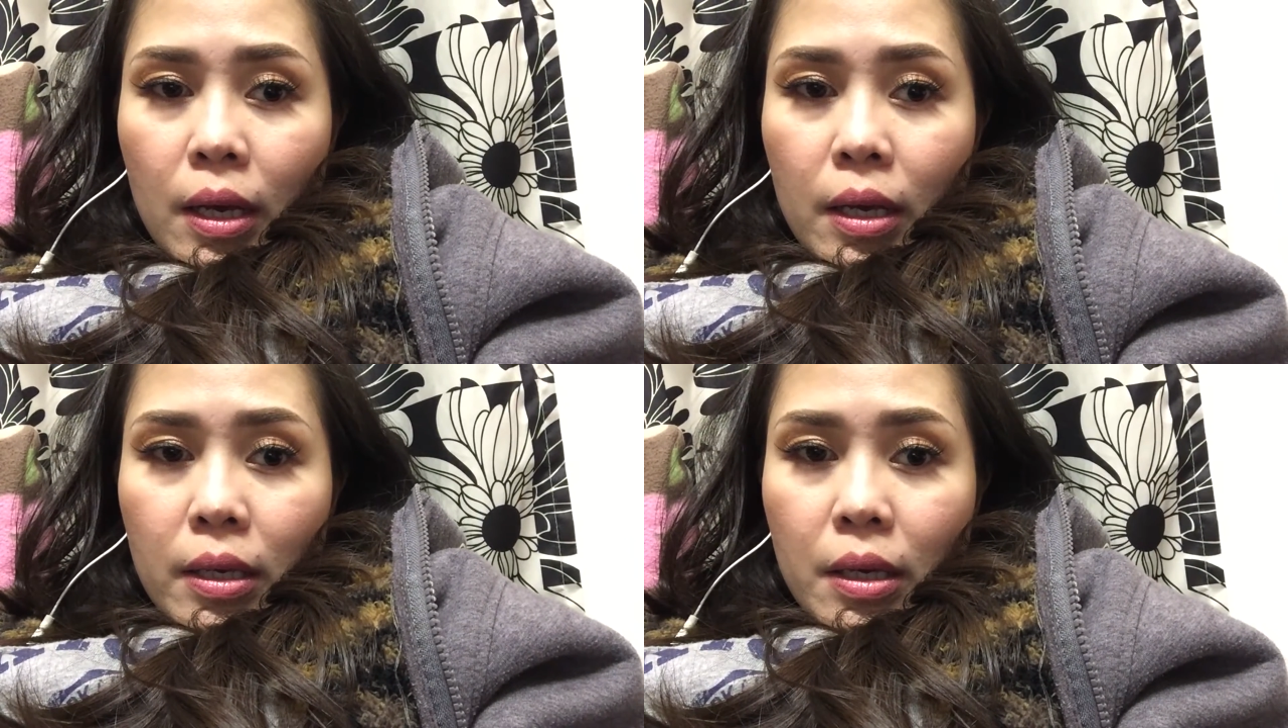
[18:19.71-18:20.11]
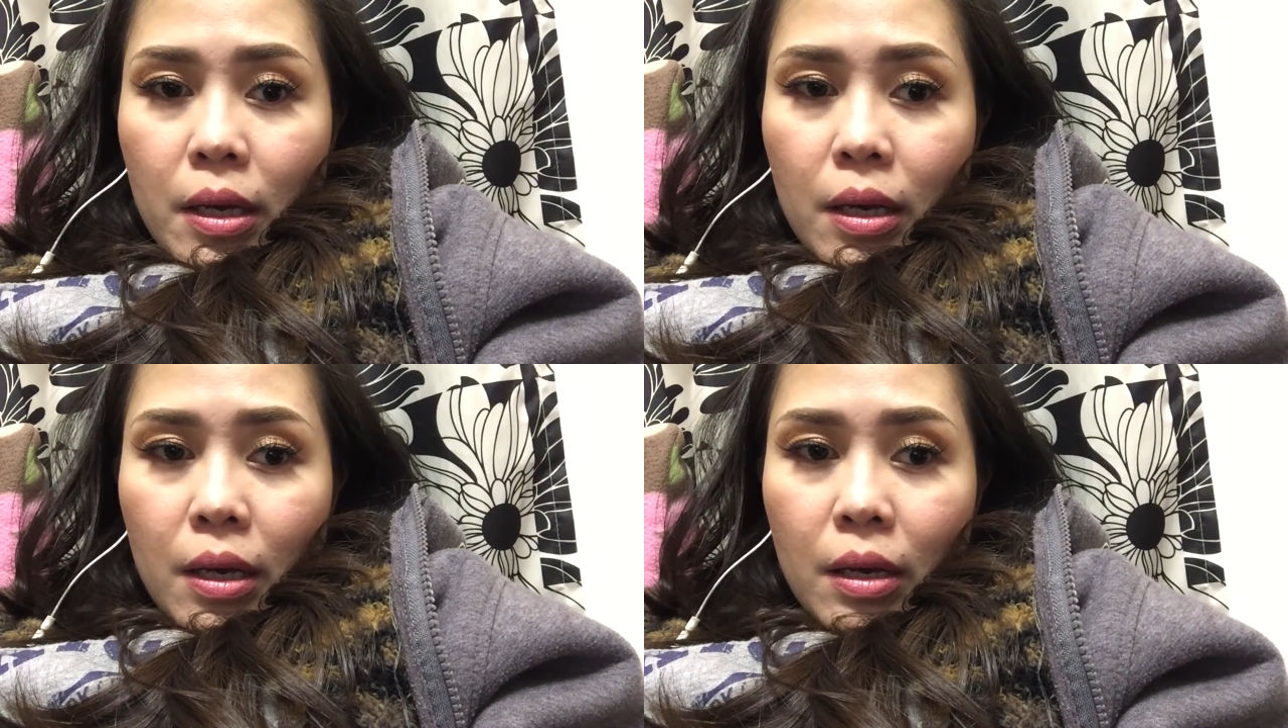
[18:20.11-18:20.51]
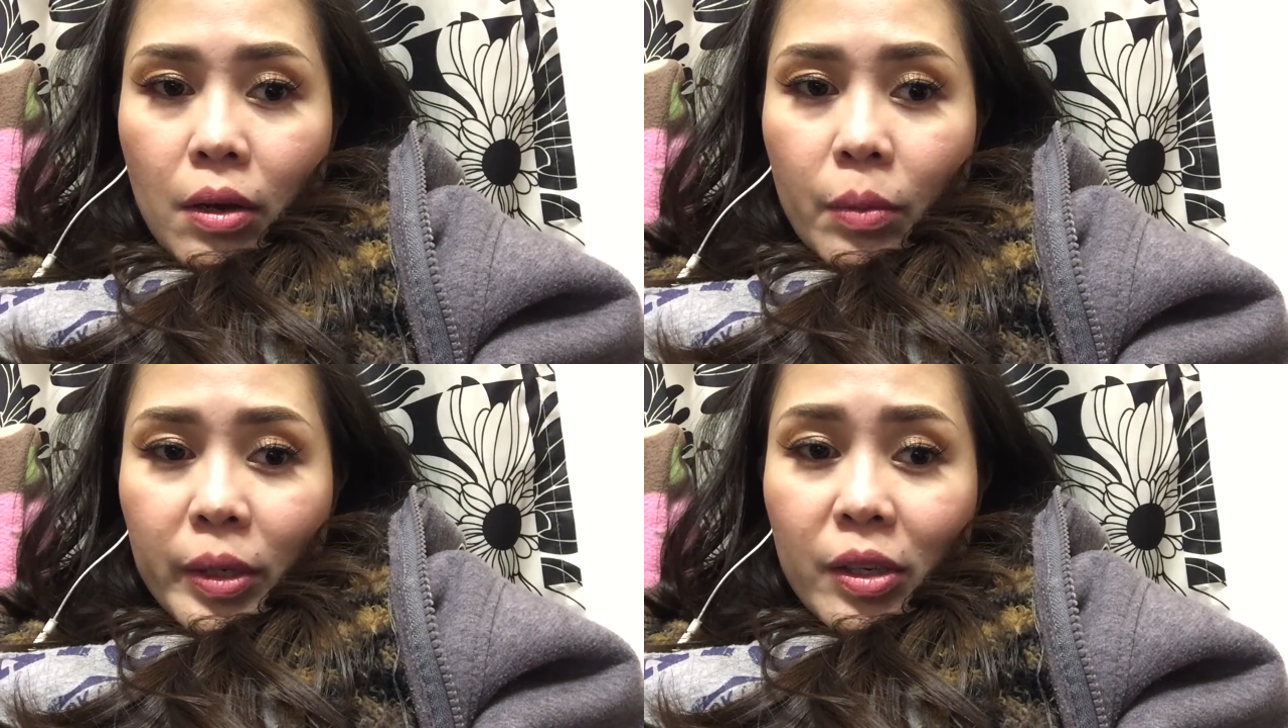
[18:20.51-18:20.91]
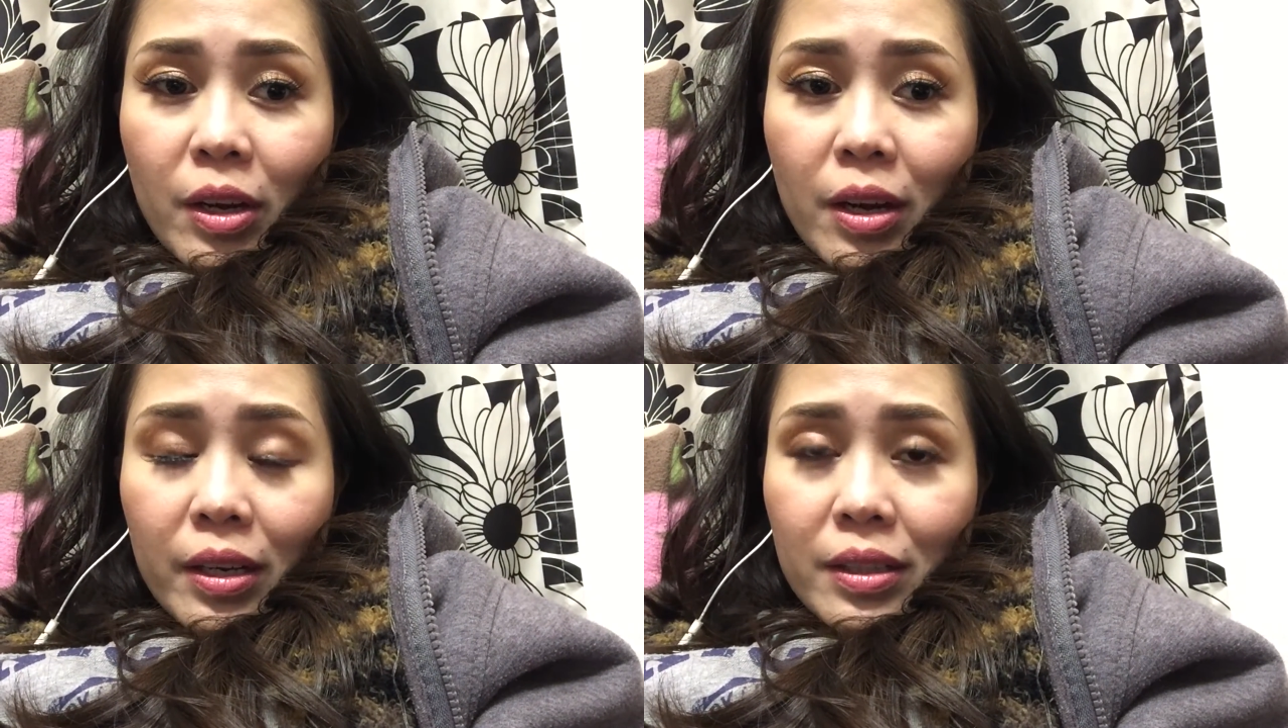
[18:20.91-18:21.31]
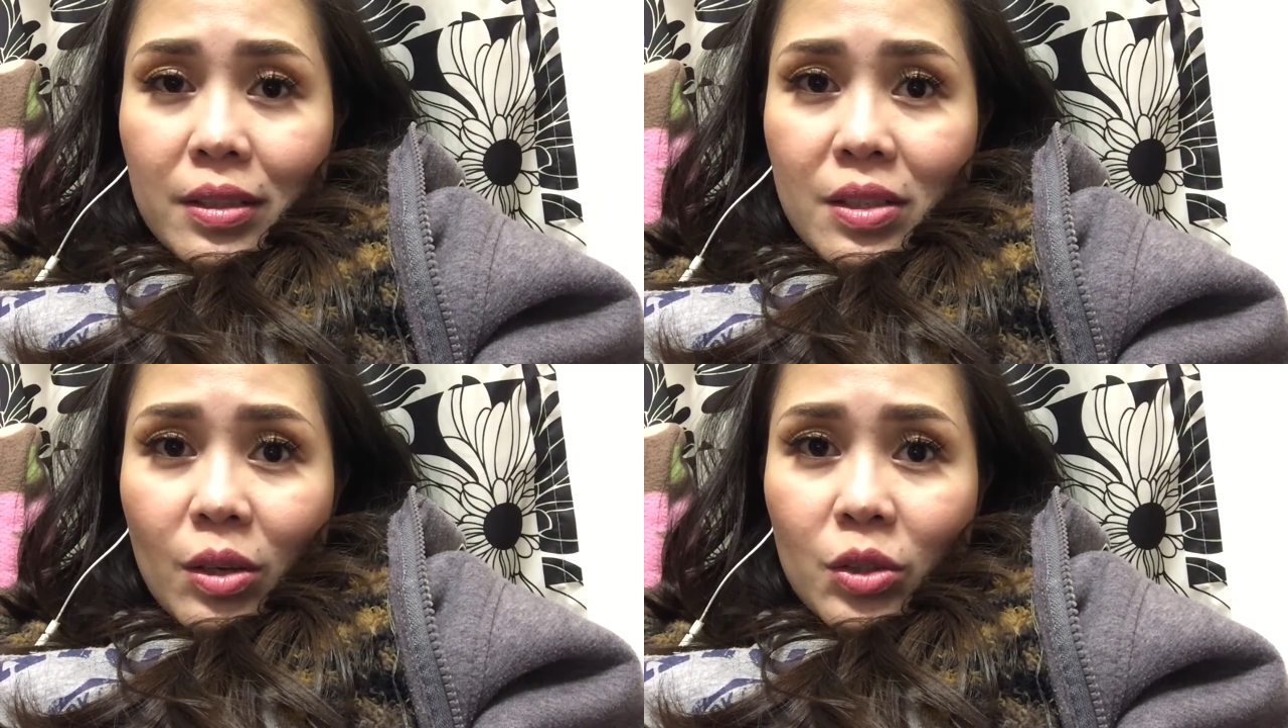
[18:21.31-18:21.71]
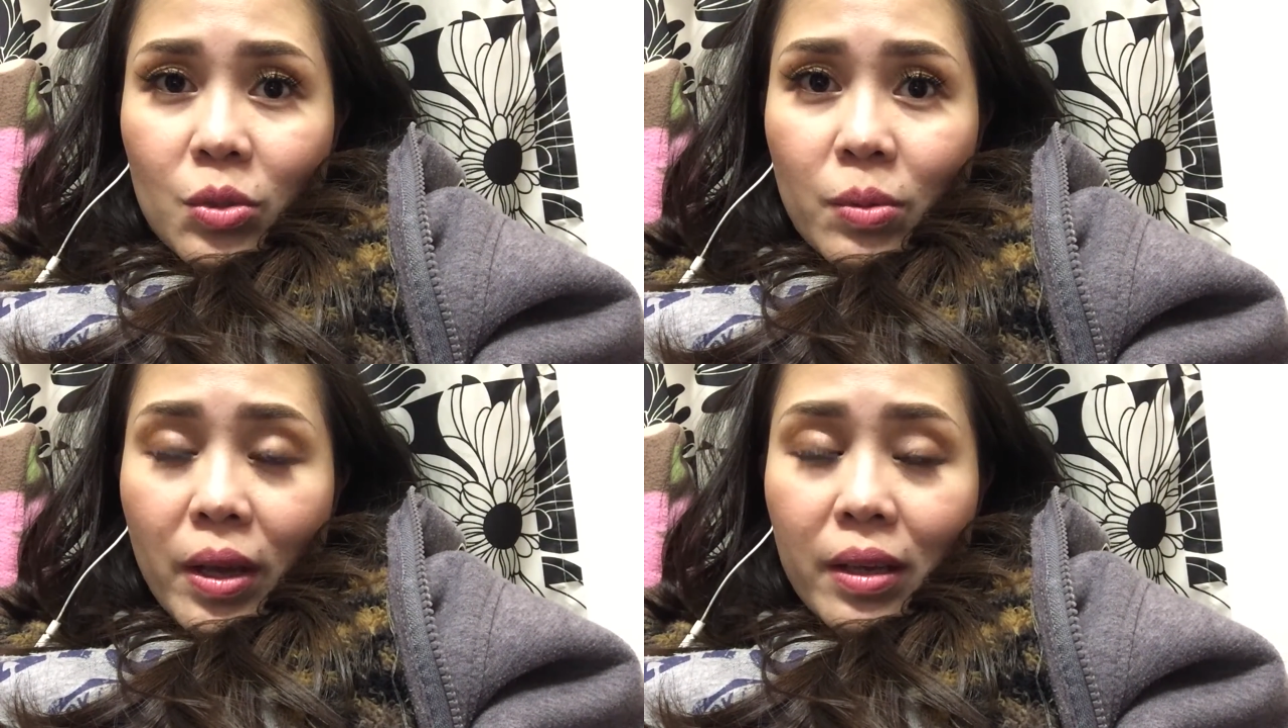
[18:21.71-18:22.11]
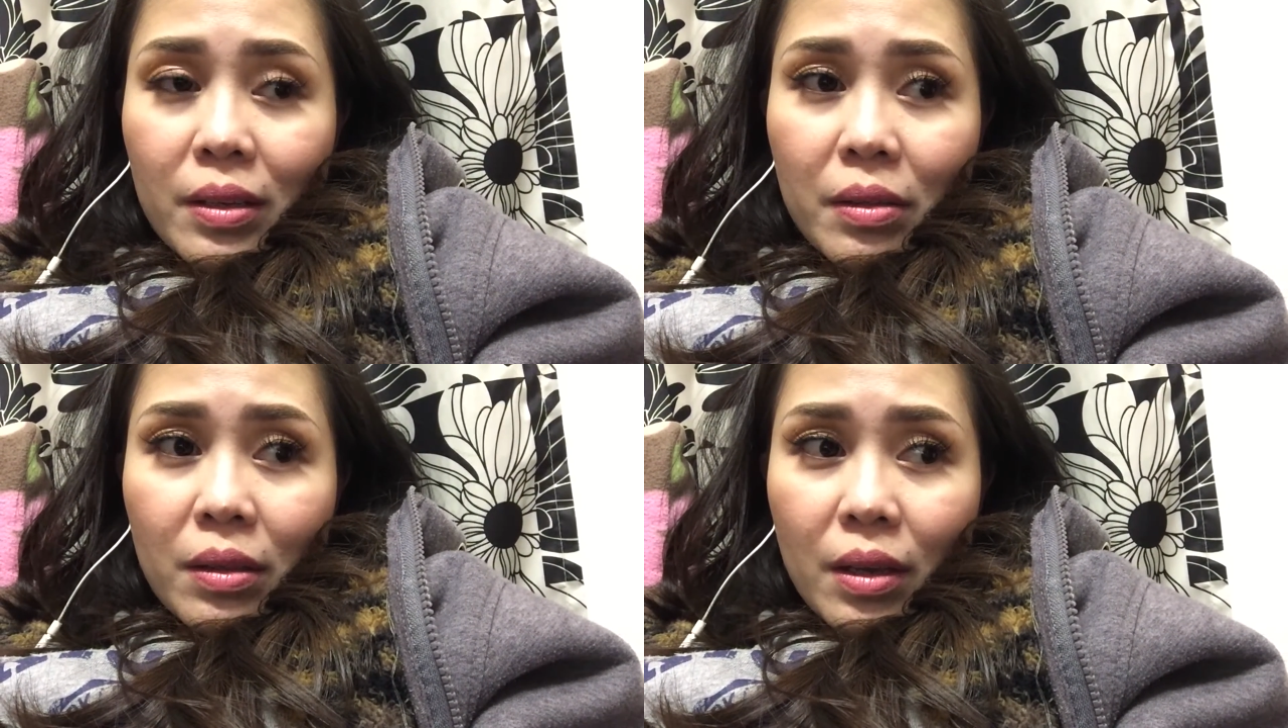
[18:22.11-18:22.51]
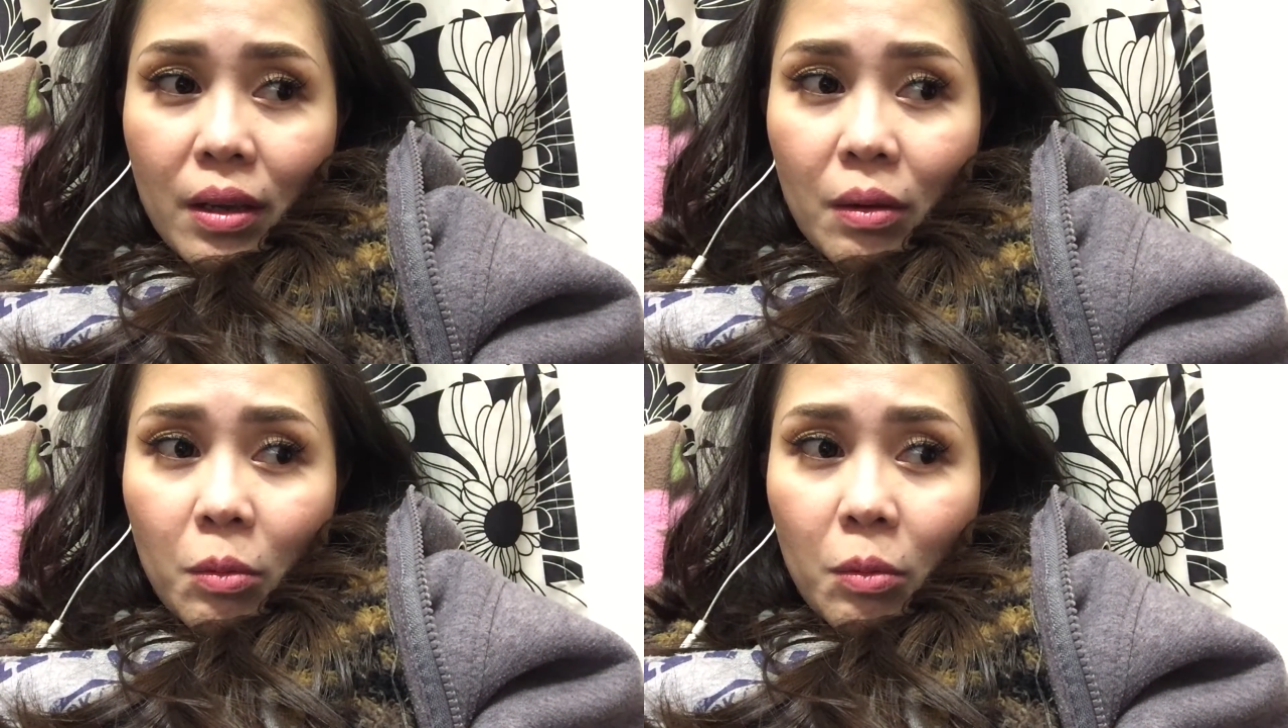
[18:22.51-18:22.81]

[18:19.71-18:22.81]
Yeah, oh my god, I did not do anything.